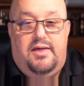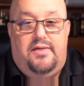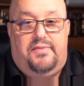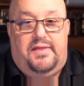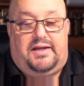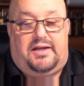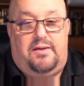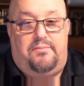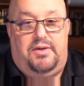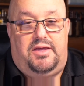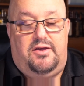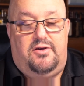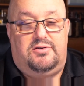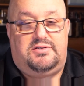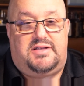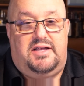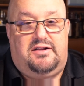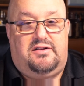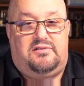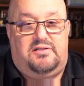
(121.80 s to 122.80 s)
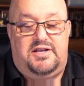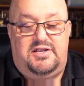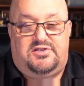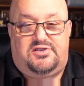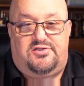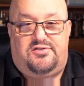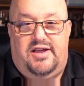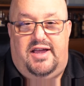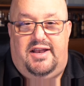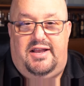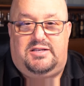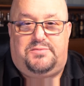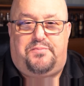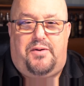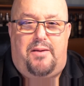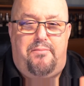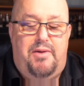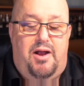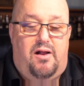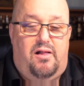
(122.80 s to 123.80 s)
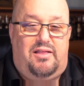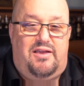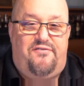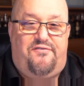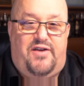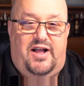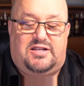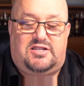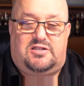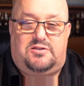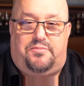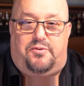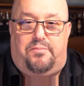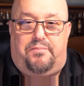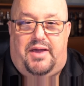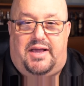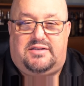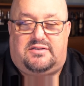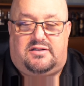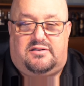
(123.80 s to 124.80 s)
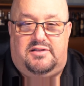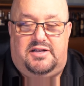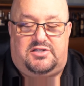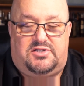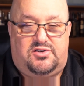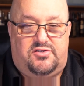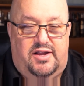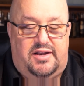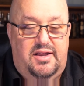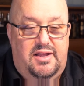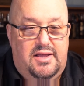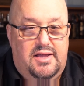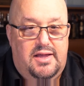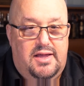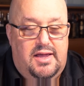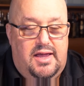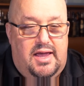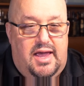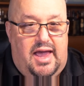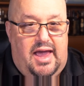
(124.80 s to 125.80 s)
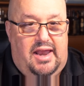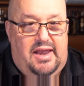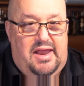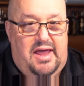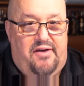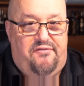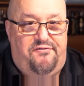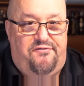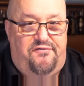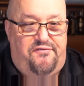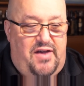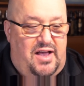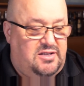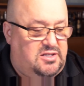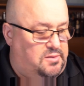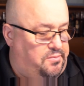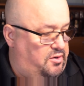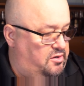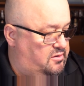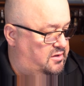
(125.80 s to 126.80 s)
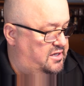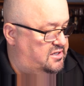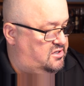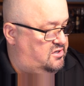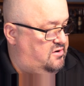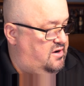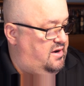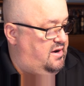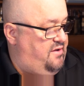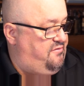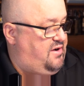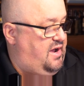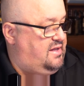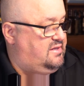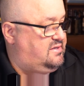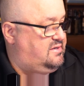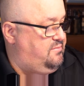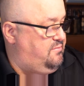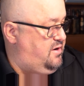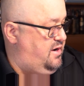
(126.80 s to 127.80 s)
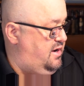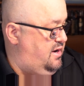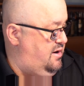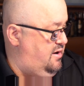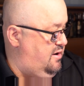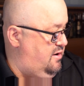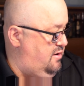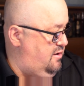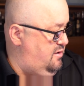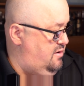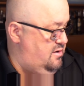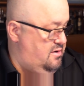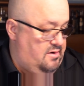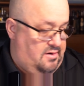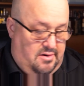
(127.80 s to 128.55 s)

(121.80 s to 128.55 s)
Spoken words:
that can be used, and glycerin is primarily vegetable-based glycerin. And vegetable glycerin, I've got some right here.